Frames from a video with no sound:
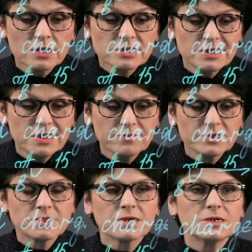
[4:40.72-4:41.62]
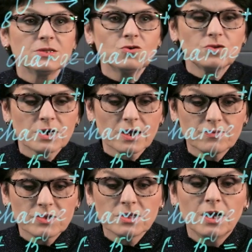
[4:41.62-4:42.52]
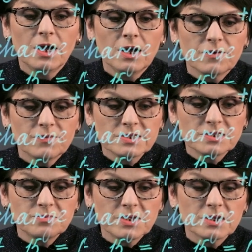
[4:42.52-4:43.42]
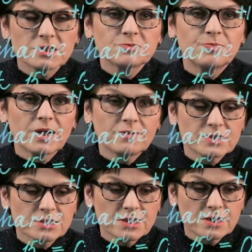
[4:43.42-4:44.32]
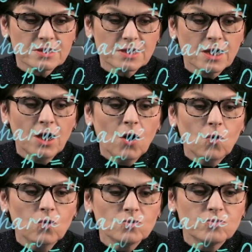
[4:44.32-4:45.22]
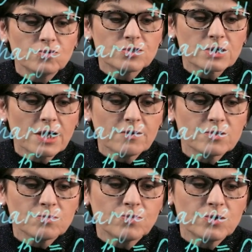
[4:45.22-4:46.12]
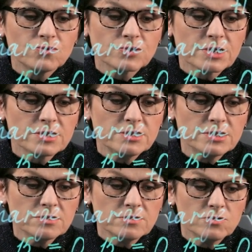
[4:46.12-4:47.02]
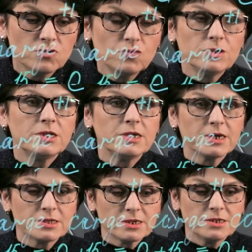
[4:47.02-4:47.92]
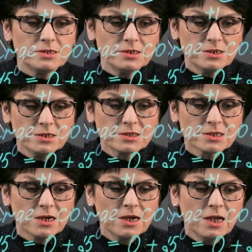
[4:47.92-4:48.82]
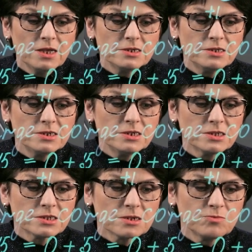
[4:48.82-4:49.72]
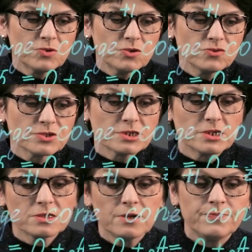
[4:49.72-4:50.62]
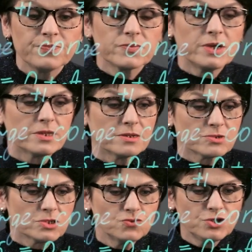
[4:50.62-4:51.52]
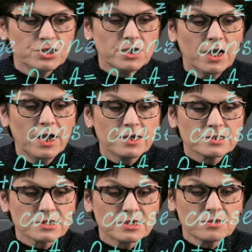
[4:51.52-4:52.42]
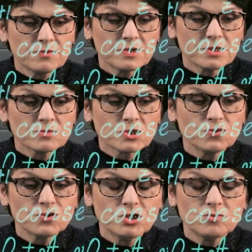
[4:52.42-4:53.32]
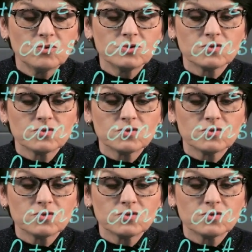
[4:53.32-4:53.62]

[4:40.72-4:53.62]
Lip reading: On the left side, it's equal to 8. On the right side, it will be +1, well, or it's 1, 1 plus Z. In this case, we're going to have Z equal to